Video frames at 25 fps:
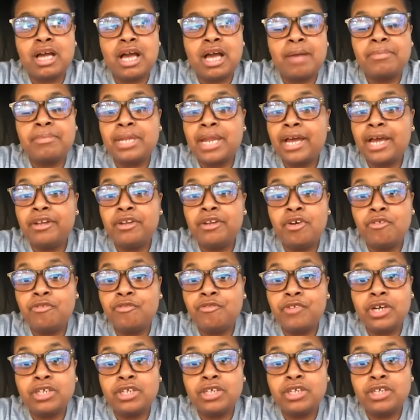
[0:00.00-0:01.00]
I mean, I know
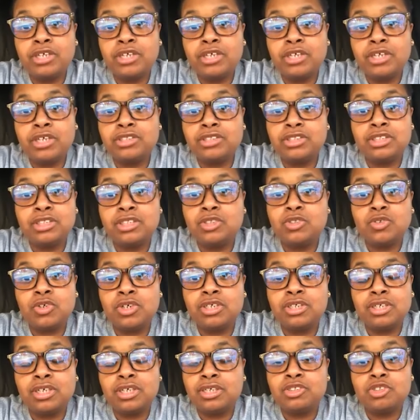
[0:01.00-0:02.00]
functioning drug
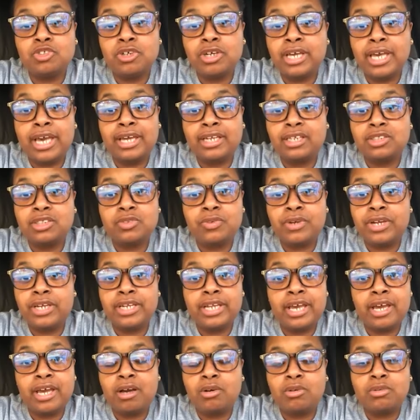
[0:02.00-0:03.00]
drug addicts right
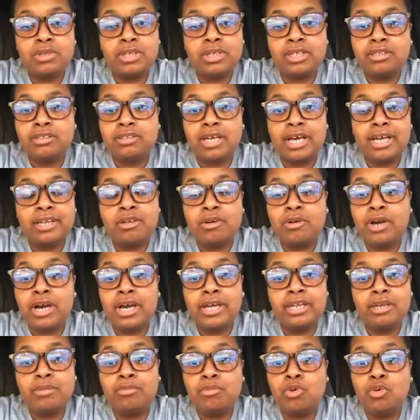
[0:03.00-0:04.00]
now, and I know how
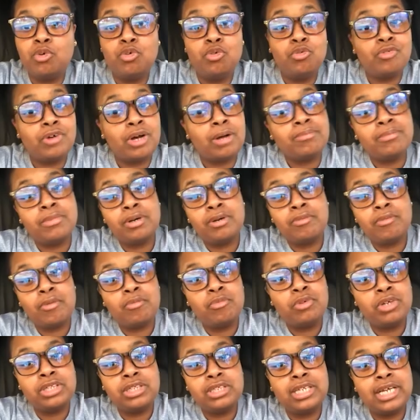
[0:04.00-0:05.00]
they move. I'm
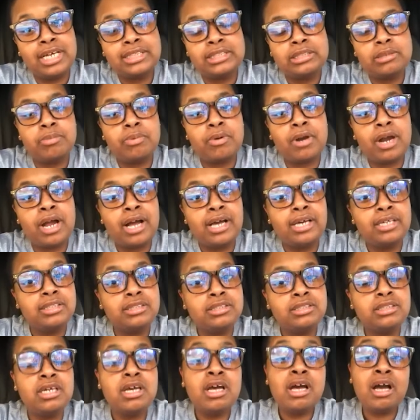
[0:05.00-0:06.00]
really not
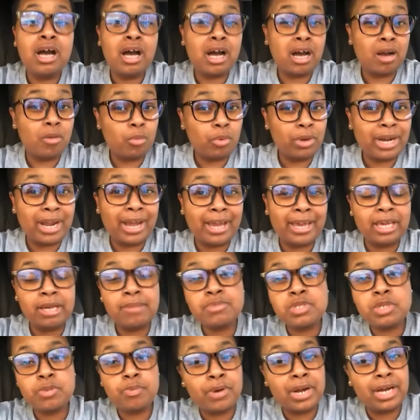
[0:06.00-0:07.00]
surprised what I
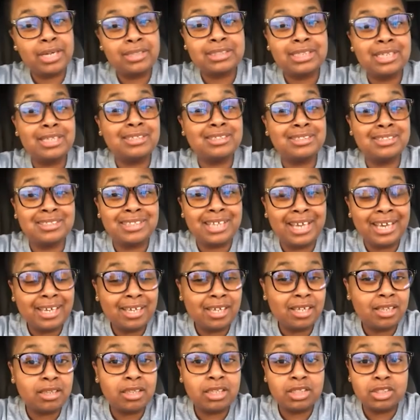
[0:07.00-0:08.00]
am surprised that it's
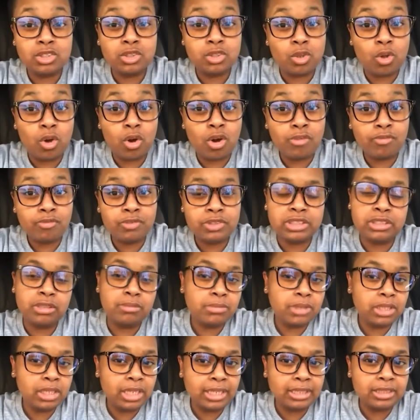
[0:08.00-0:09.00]
taken this long for
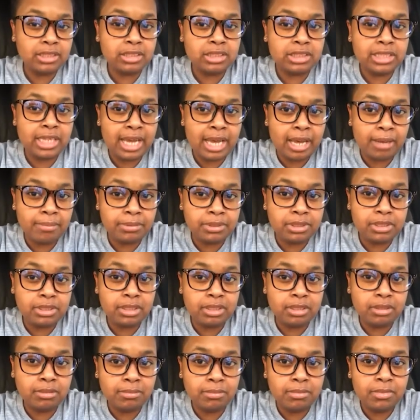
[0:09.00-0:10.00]
something like this to happen to
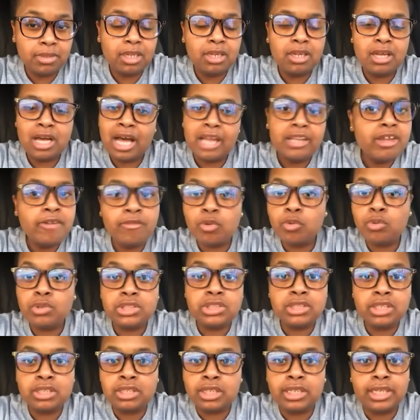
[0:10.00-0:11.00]
him. I never wish
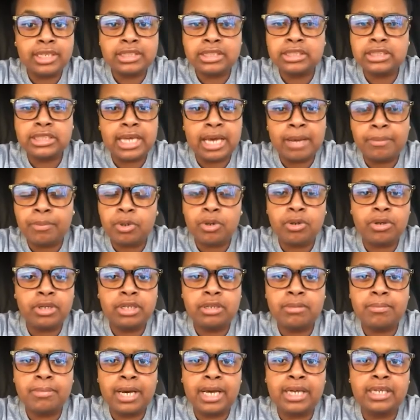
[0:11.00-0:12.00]
nothing like this to happen on
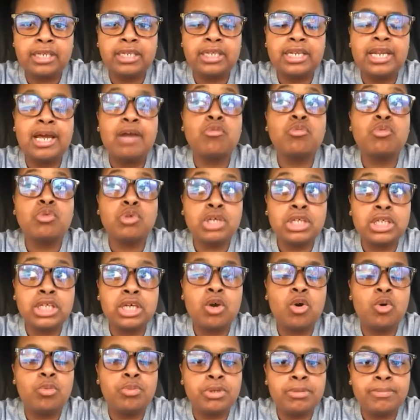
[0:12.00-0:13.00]
anybody. And I really
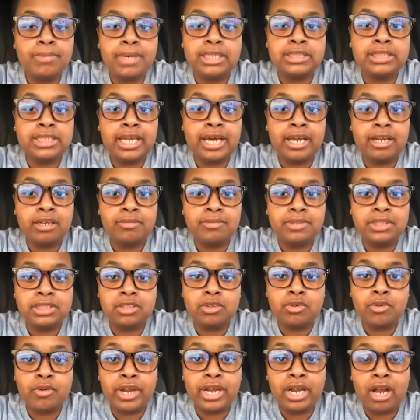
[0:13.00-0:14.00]
hope he makes it out of He's
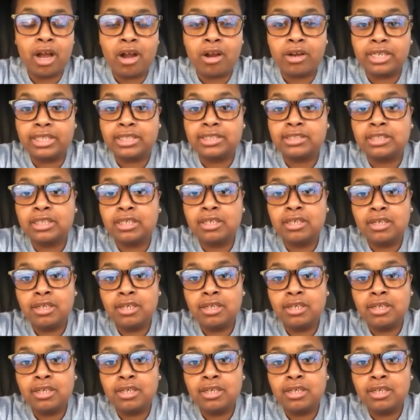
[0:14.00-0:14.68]
a great artist.